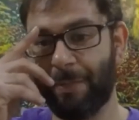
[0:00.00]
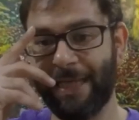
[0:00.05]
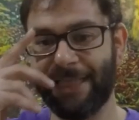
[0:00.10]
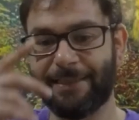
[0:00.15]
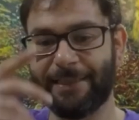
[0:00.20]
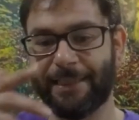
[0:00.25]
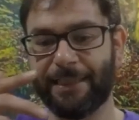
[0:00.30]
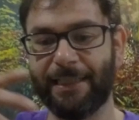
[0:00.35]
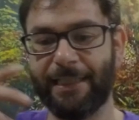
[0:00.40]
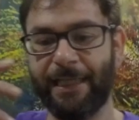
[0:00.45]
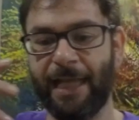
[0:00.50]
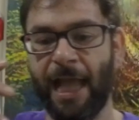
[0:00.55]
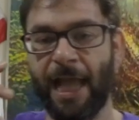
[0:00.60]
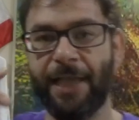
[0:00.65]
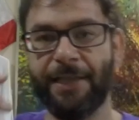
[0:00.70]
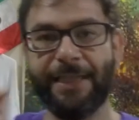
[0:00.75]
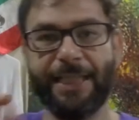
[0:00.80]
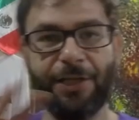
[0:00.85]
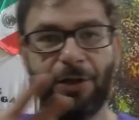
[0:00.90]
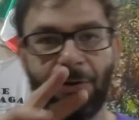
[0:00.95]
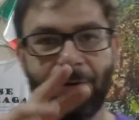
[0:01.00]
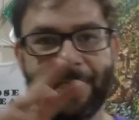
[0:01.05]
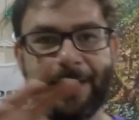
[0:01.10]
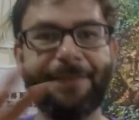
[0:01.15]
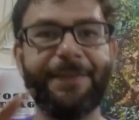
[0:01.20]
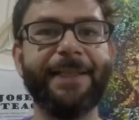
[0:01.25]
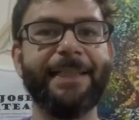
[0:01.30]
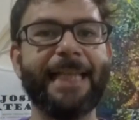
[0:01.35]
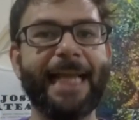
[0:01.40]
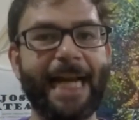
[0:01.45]
basically, the only
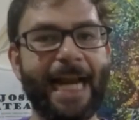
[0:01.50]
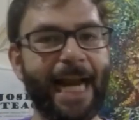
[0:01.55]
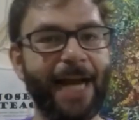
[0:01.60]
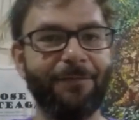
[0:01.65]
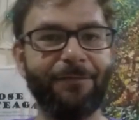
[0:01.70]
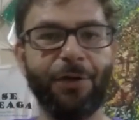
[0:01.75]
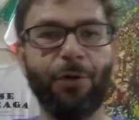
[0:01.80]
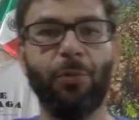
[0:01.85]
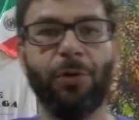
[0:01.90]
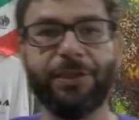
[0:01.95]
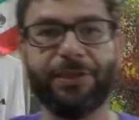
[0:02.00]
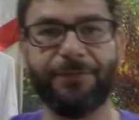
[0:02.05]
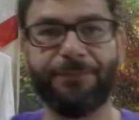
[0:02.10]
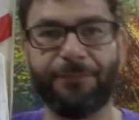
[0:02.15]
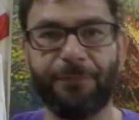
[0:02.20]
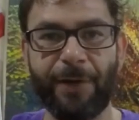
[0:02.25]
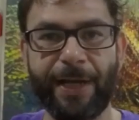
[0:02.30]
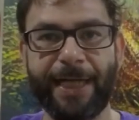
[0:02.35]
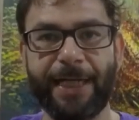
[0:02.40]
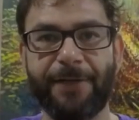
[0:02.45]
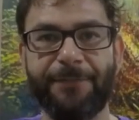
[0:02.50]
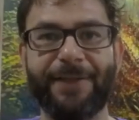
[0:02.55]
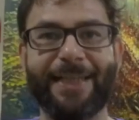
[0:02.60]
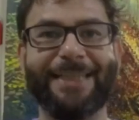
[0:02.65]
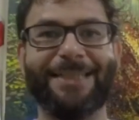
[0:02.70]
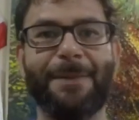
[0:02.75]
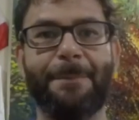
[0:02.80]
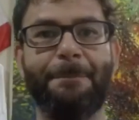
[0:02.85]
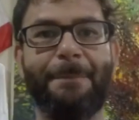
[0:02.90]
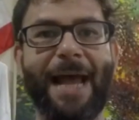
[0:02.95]
thing that everyone's afraid of
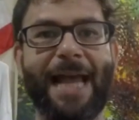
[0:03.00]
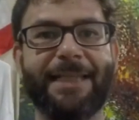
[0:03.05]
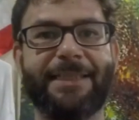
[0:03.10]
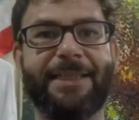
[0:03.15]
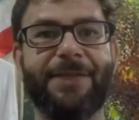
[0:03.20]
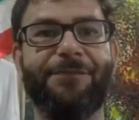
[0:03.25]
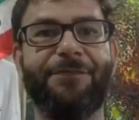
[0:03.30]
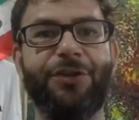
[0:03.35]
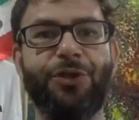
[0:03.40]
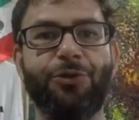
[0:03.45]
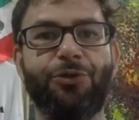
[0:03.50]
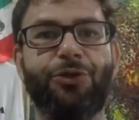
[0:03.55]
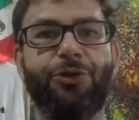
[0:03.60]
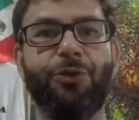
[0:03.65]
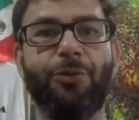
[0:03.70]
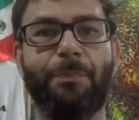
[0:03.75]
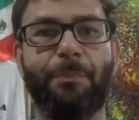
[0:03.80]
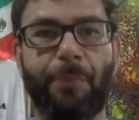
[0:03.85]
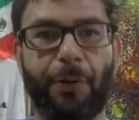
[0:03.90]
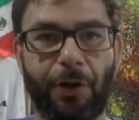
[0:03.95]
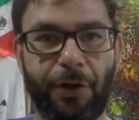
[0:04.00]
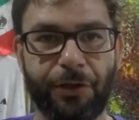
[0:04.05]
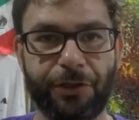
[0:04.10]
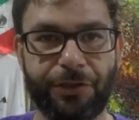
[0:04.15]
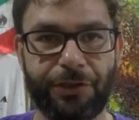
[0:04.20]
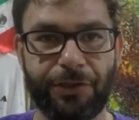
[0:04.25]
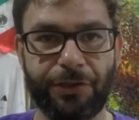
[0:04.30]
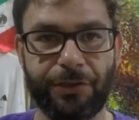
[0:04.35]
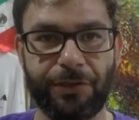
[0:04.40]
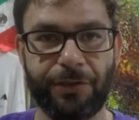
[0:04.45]
is a massive YouTube
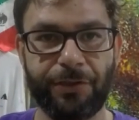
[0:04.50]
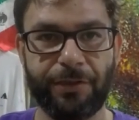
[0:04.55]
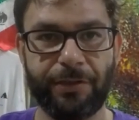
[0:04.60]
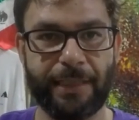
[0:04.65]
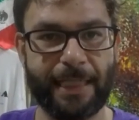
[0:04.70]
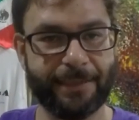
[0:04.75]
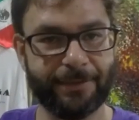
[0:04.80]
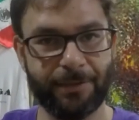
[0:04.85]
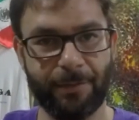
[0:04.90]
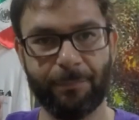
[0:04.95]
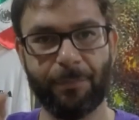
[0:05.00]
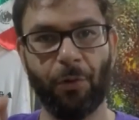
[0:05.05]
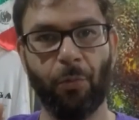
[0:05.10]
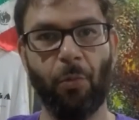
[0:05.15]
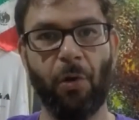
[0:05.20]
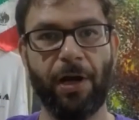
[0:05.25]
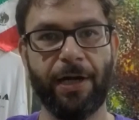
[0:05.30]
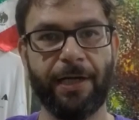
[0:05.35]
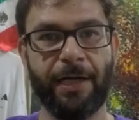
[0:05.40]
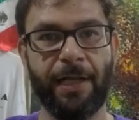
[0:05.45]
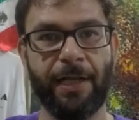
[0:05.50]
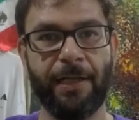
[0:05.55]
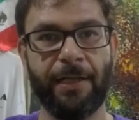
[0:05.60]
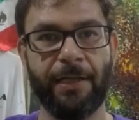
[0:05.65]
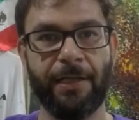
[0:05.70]
purge. That's number one.